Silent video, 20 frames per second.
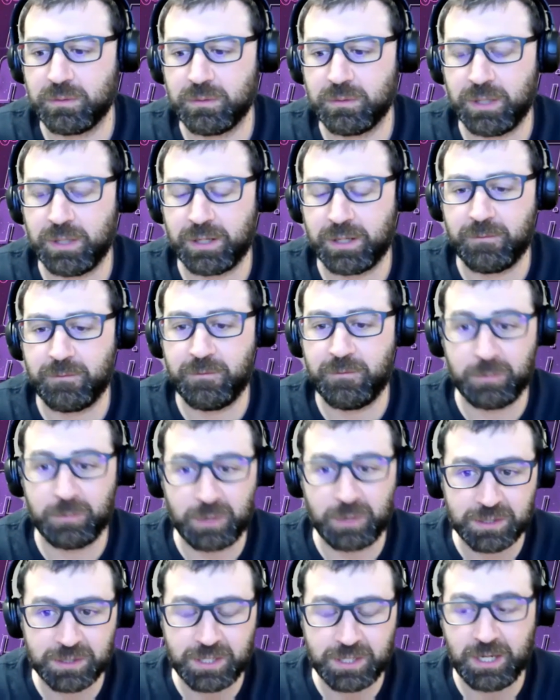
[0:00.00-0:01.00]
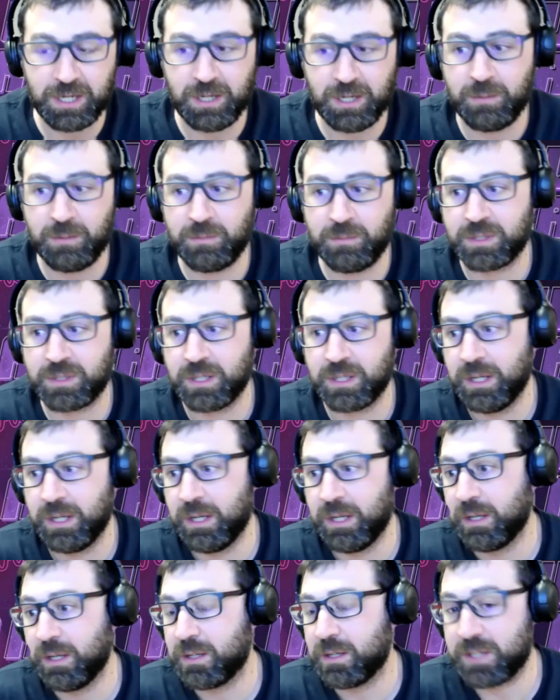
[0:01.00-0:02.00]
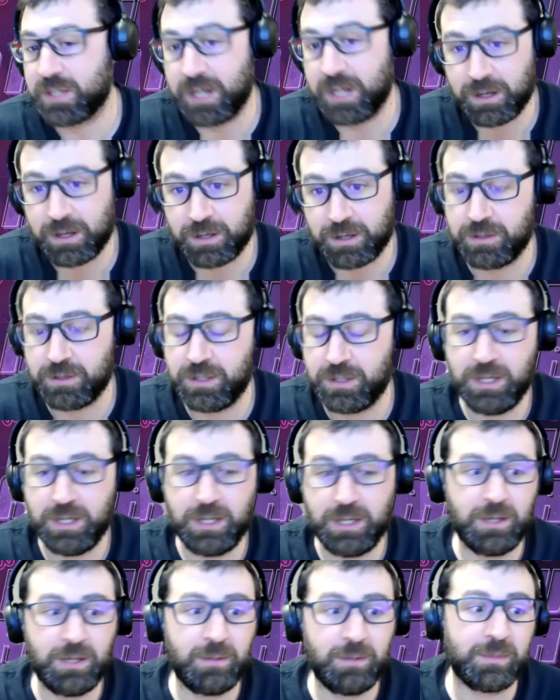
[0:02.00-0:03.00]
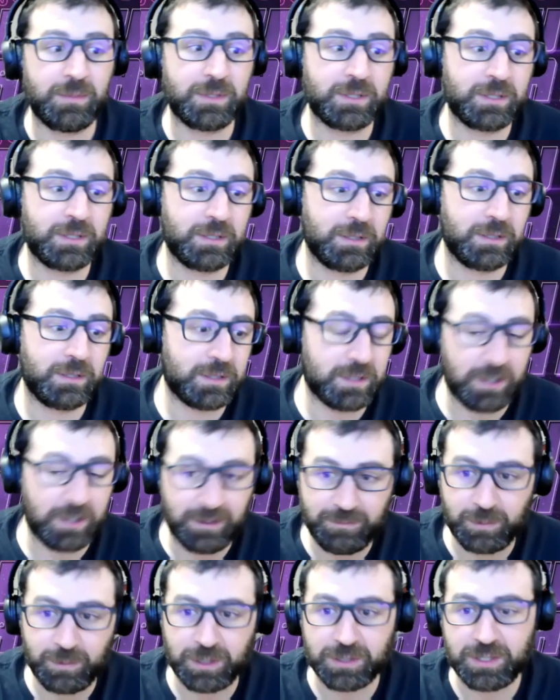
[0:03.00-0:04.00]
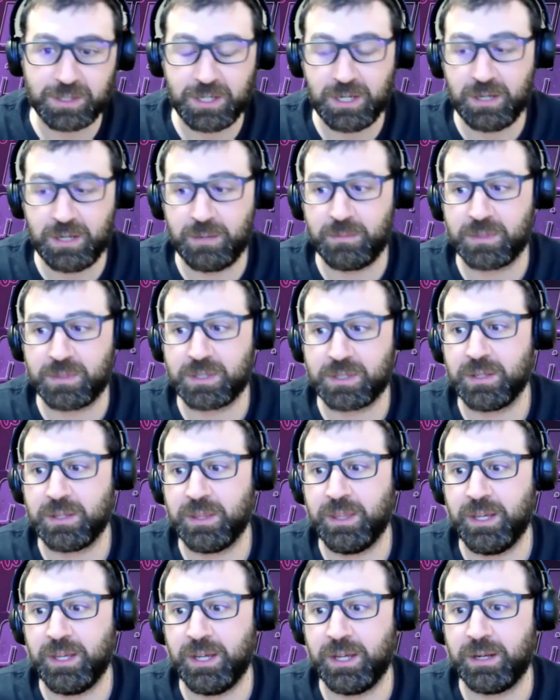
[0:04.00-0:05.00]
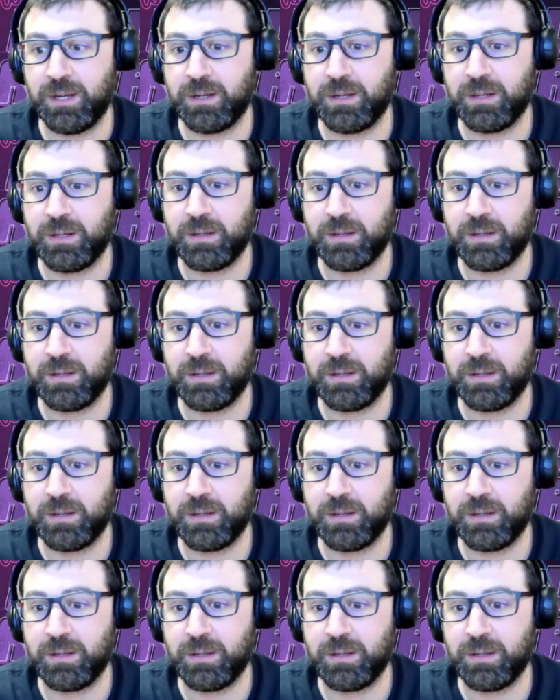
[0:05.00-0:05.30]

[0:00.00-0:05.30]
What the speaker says: like football teams, soccer teams, softball teams that